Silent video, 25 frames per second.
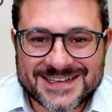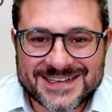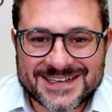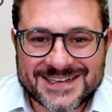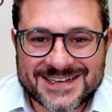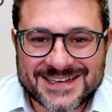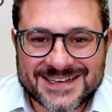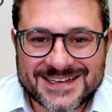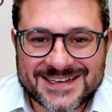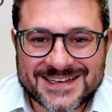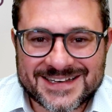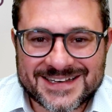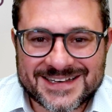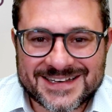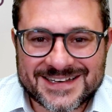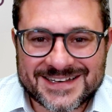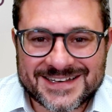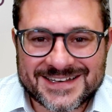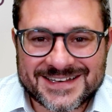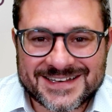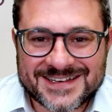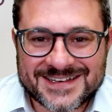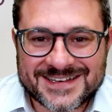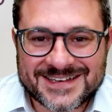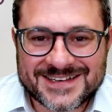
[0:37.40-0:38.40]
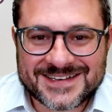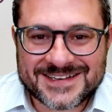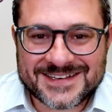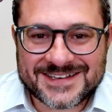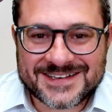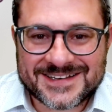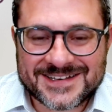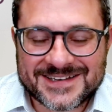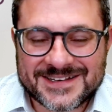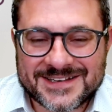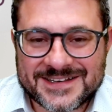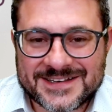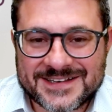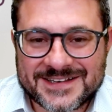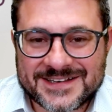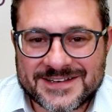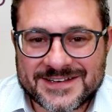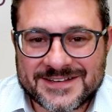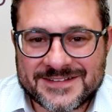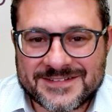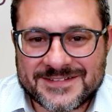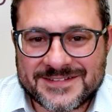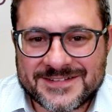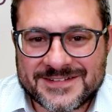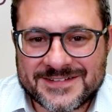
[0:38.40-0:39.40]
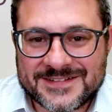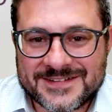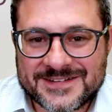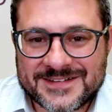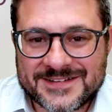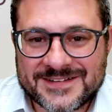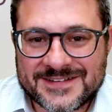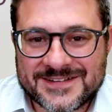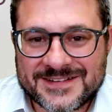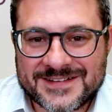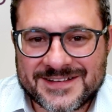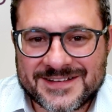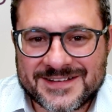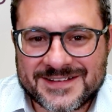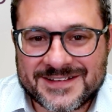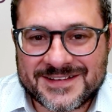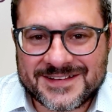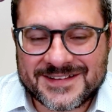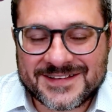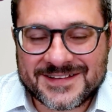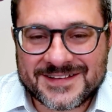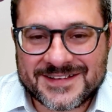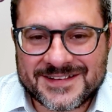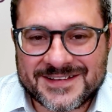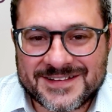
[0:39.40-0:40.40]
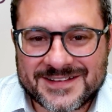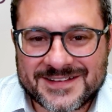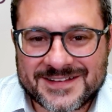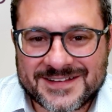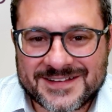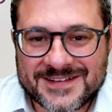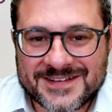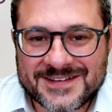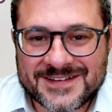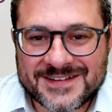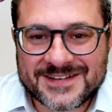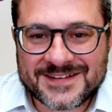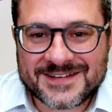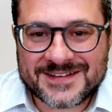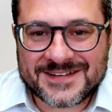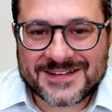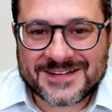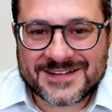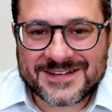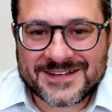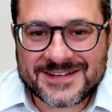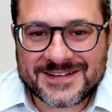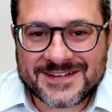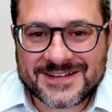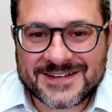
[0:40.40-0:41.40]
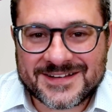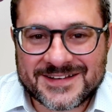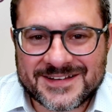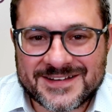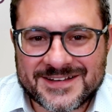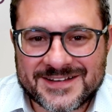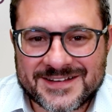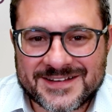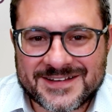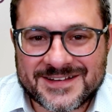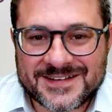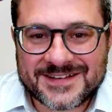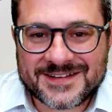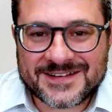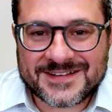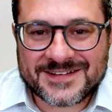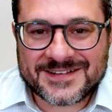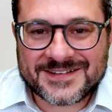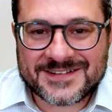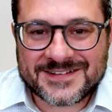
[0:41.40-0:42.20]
No words are spoken by the person on screen.